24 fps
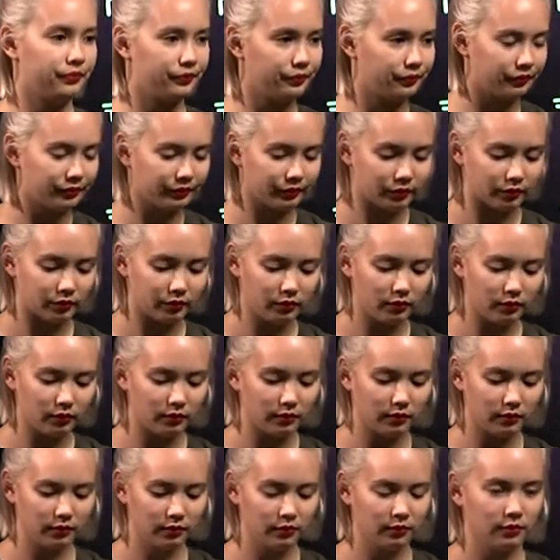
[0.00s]

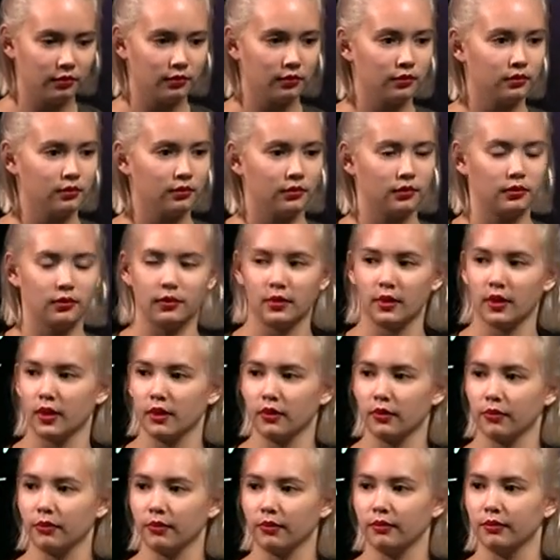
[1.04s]

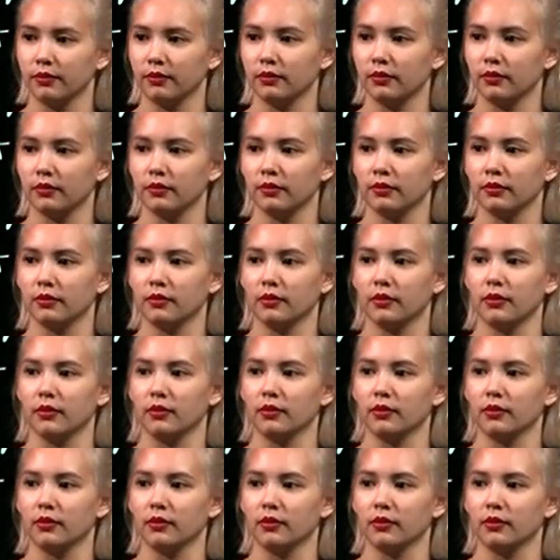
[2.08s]
No one is speaking in this clip.